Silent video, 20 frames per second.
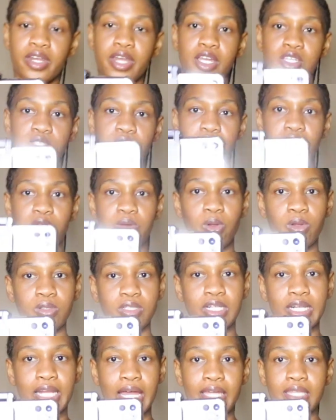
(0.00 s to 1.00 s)
nice. You can hold
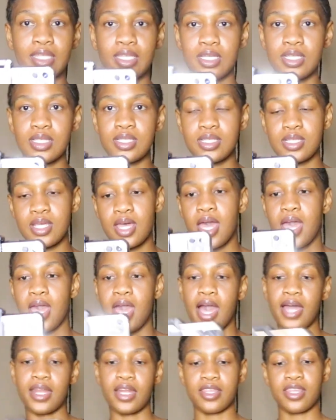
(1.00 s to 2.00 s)
it like this.
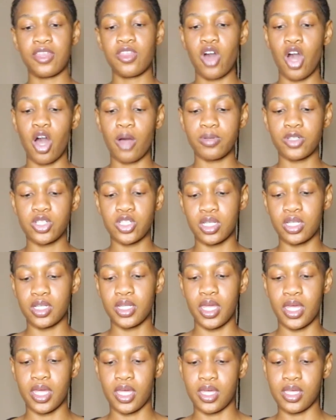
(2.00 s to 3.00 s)
And another
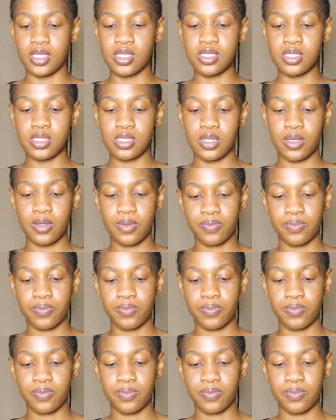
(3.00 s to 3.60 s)
option is